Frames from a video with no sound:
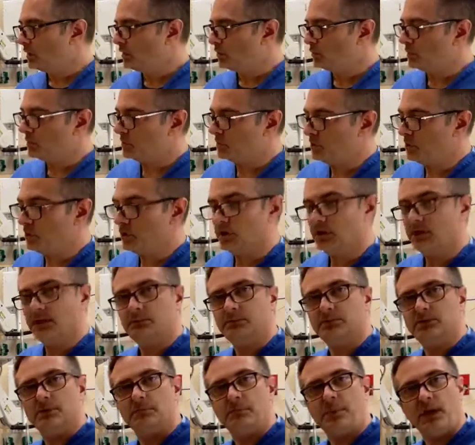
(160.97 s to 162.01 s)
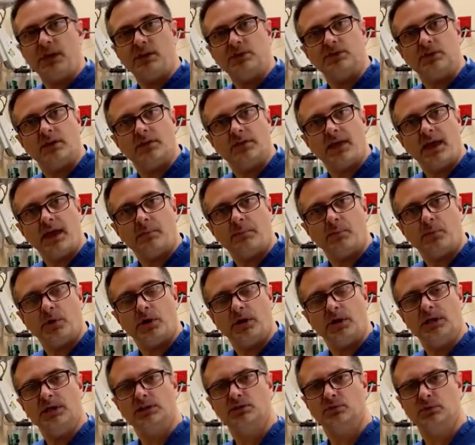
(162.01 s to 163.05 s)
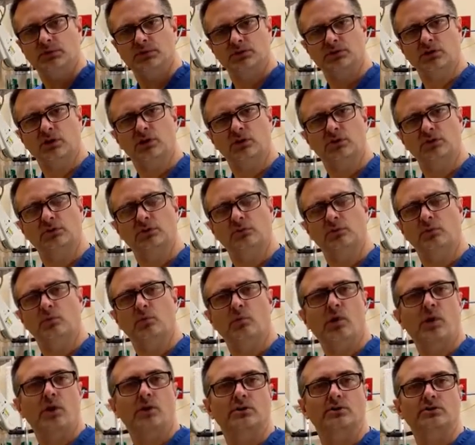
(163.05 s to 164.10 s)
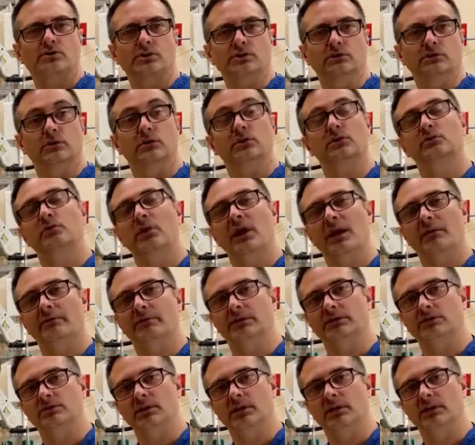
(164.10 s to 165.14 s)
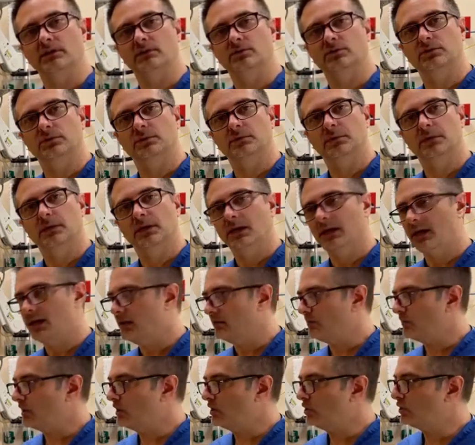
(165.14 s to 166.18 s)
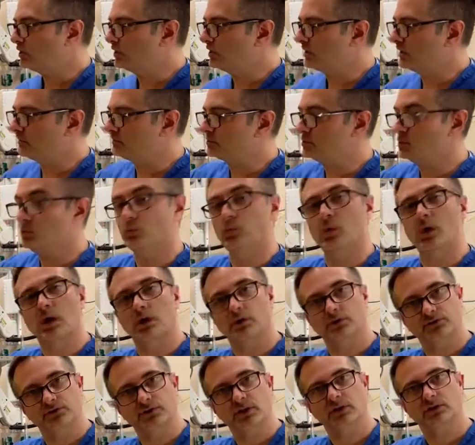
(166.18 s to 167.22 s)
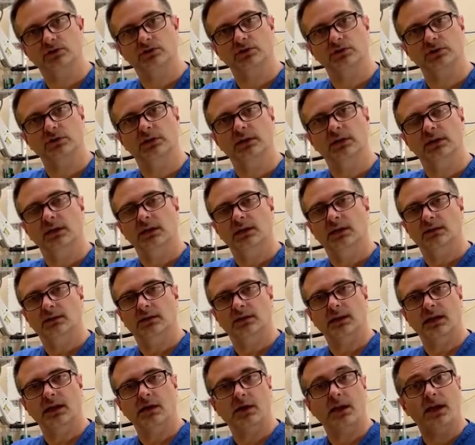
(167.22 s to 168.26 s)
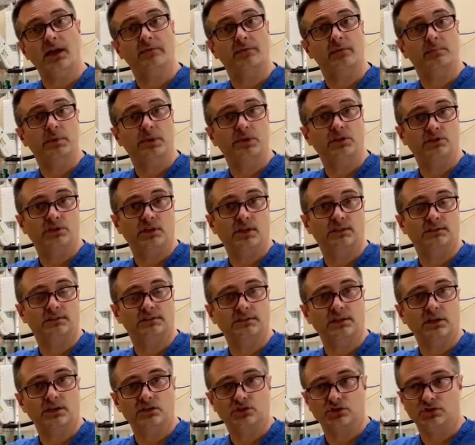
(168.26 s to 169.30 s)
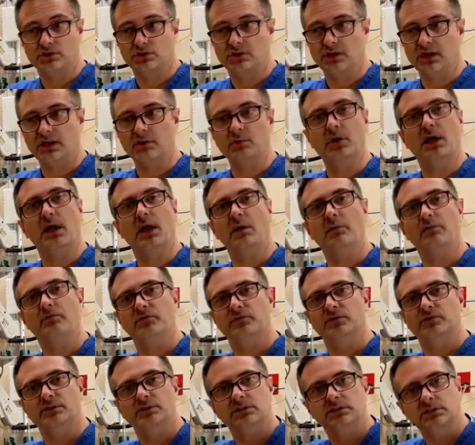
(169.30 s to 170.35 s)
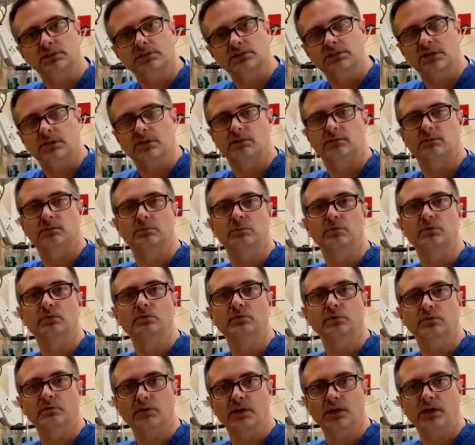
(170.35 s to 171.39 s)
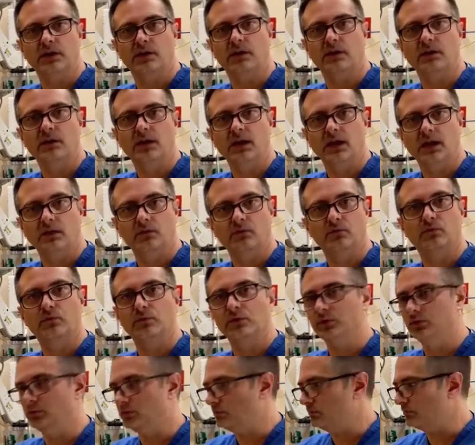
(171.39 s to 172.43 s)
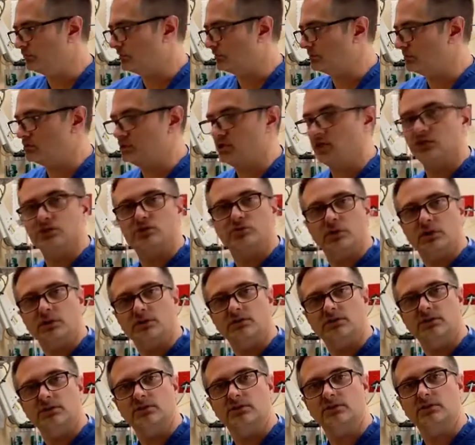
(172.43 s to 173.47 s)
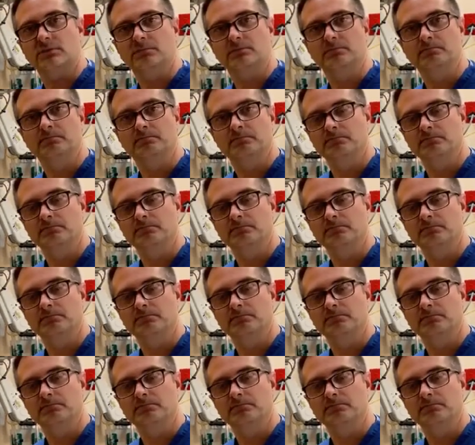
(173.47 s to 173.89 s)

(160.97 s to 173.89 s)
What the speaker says: When we hook it up to the patient at that point, it's what's called water sealer or gravity drainage. If I hook it up to wall suction, then now I have the patient on suction. It will help facilitate the removal of air and fluid from the chest drainage system.